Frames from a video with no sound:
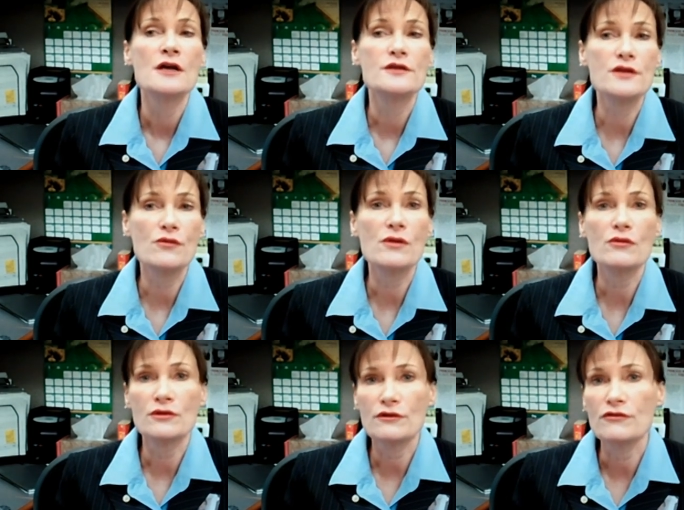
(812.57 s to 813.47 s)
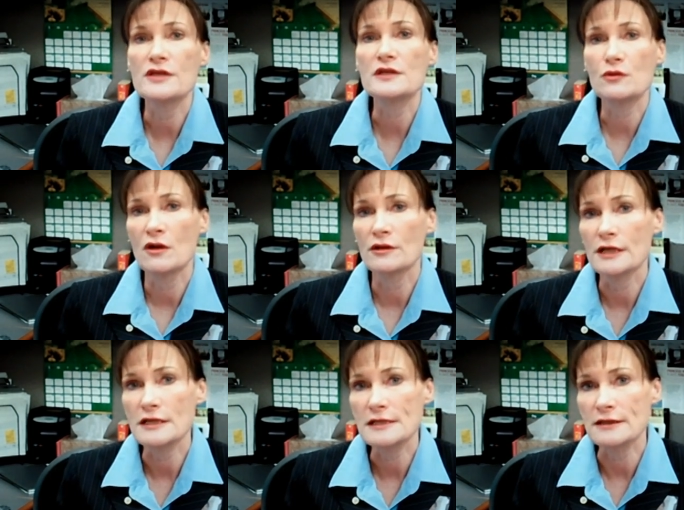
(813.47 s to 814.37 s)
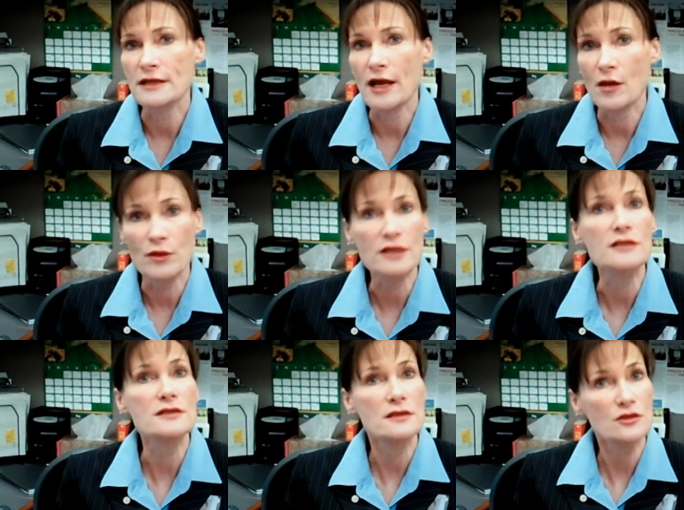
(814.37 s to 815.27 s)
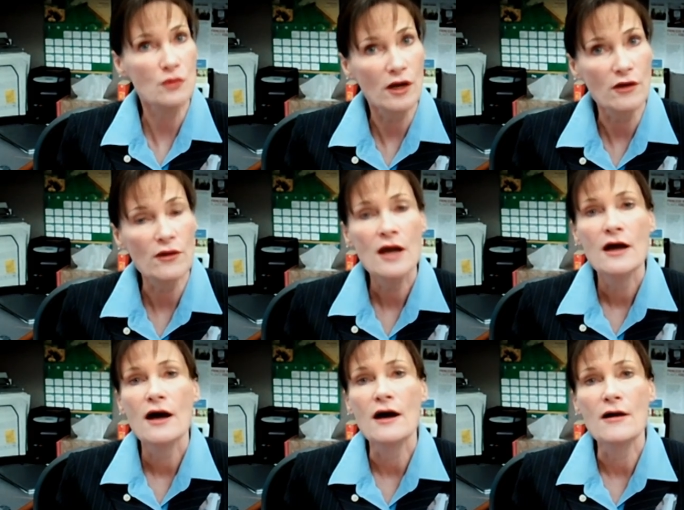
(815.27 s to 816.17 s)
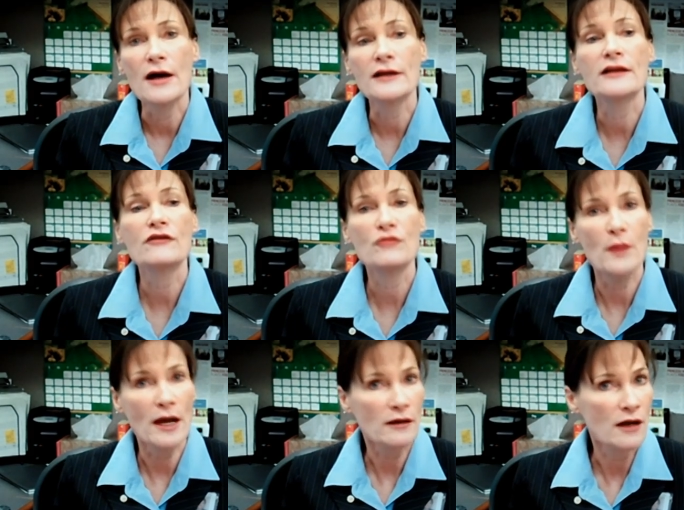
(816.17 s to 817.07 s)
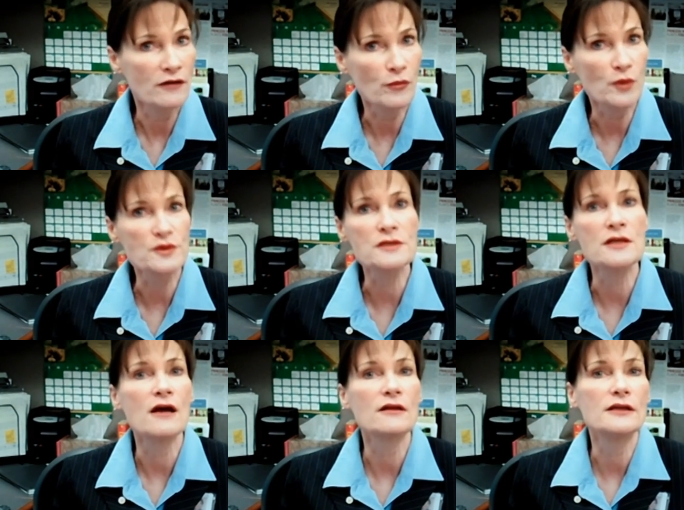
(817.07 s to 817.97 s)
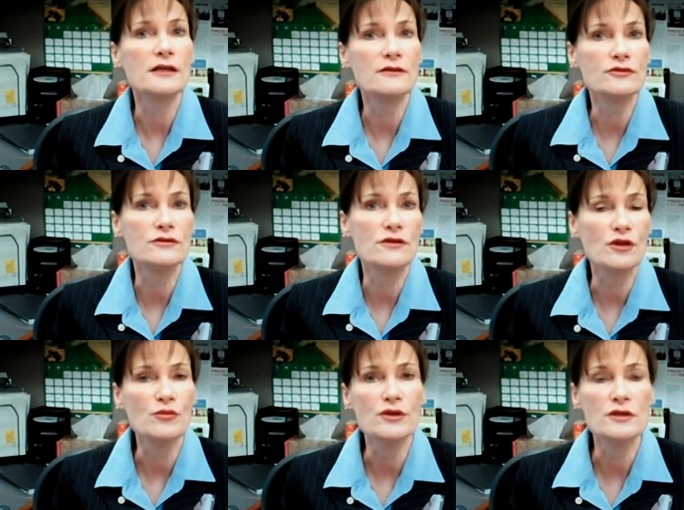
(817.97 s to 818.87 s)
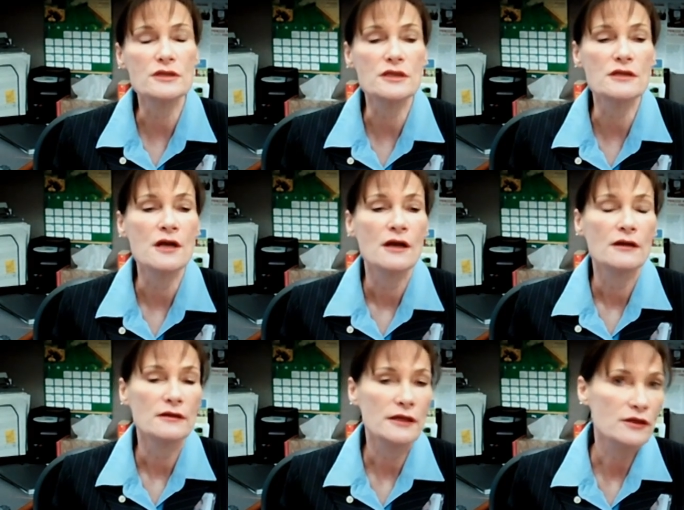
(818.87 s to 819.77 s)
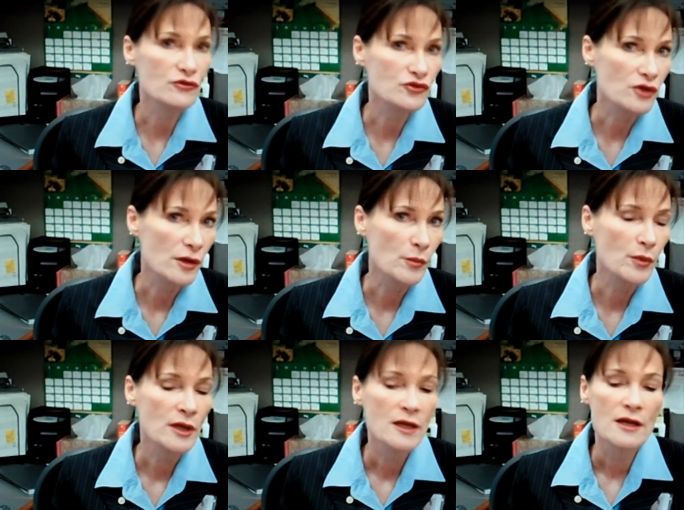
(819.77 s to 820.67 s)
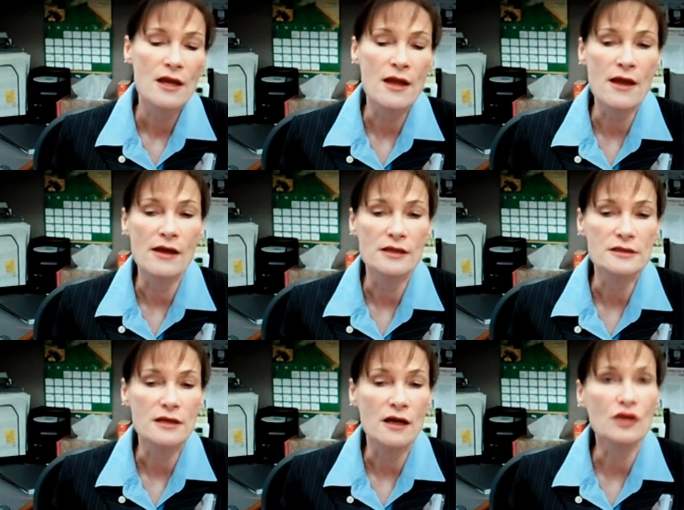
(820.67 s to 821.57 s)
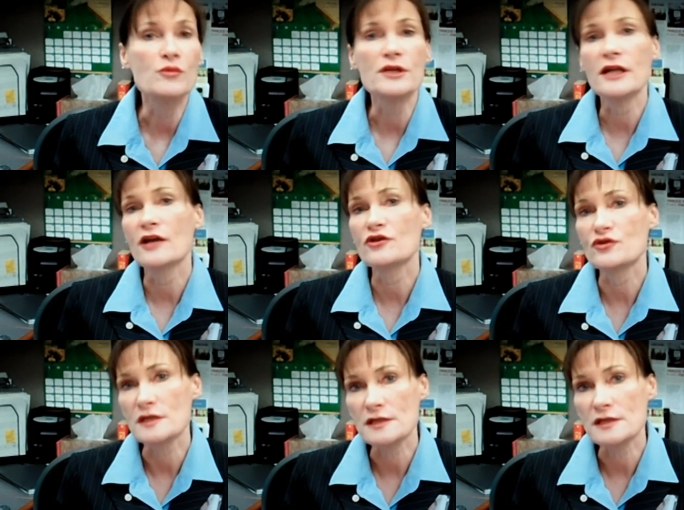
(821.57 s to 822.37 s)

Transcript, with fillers: So we will look for these qualities in applicants as well. Uh, a give back kind of personality to the community, leadership, and uh, communication